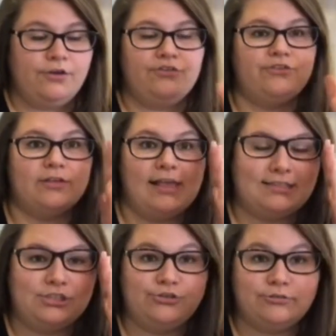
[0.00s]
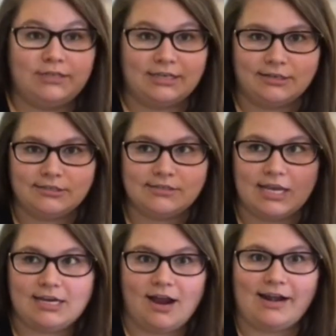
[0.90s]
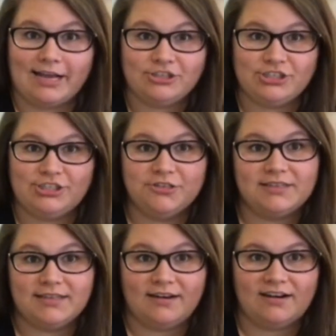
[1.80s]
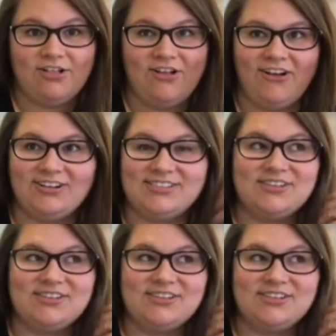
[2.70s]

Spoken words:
for like 2 years and not actually doing the knit-alongs.